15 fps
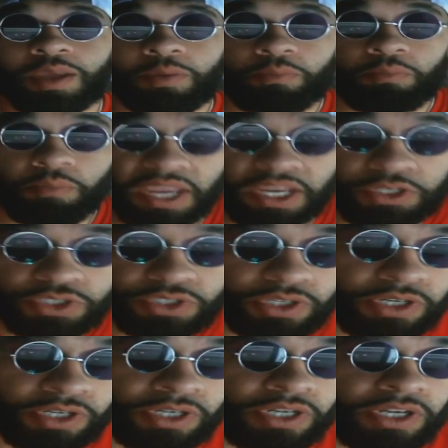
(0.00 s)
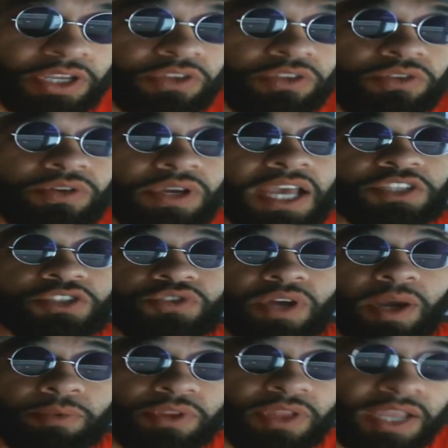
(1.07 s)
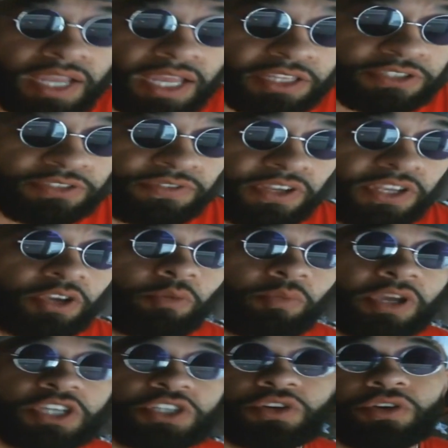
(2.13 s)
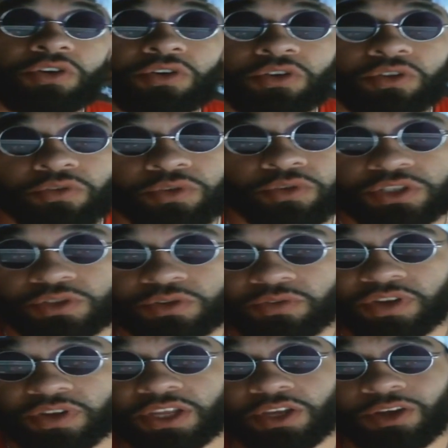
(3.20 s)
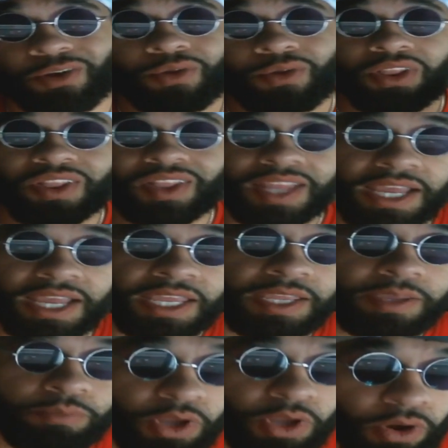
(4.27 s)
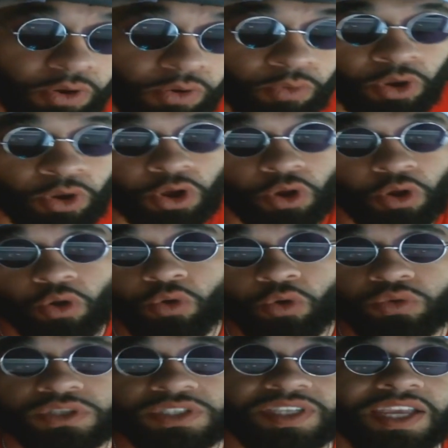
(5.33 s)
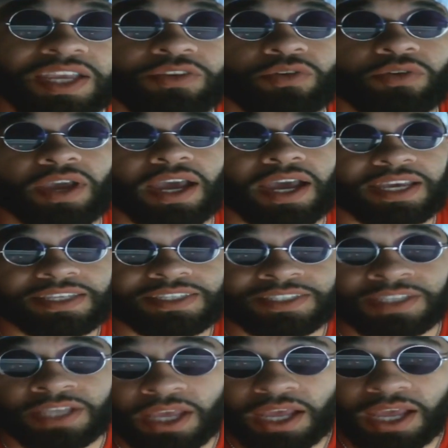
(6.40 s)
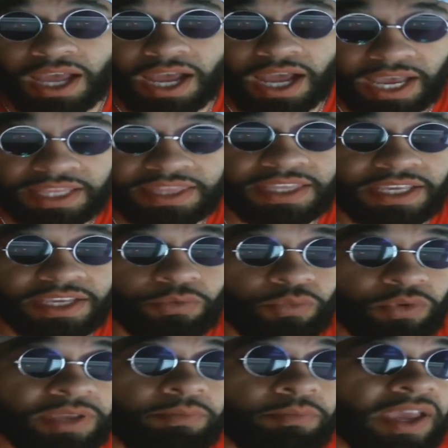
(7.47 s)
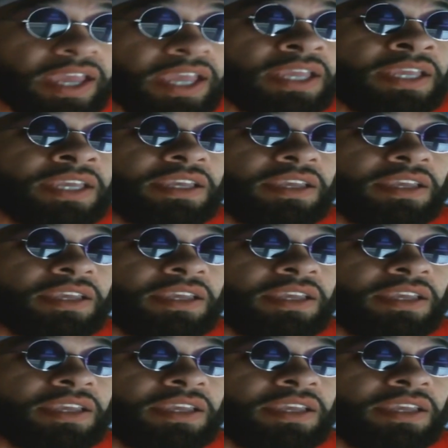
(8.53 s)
make sure you guys drop a like on this video. Make sure you go to the original video. Let him know who sent you guys. I think we may